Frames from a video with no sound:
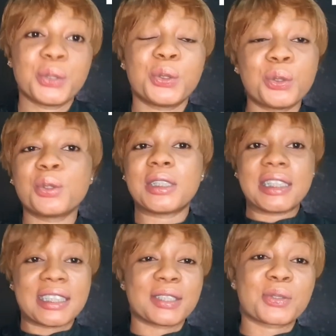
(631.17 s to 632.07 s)
though
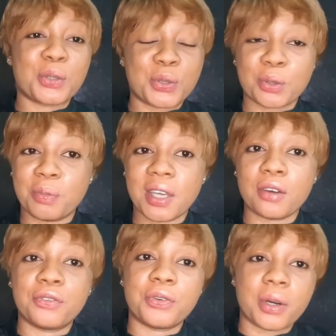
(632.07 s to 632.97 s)
this is going to be
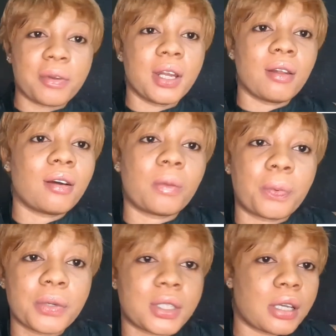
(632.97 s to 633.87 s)
a very long
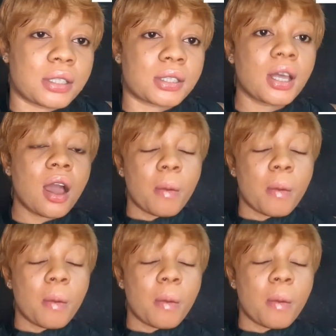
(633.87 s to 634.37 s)
process,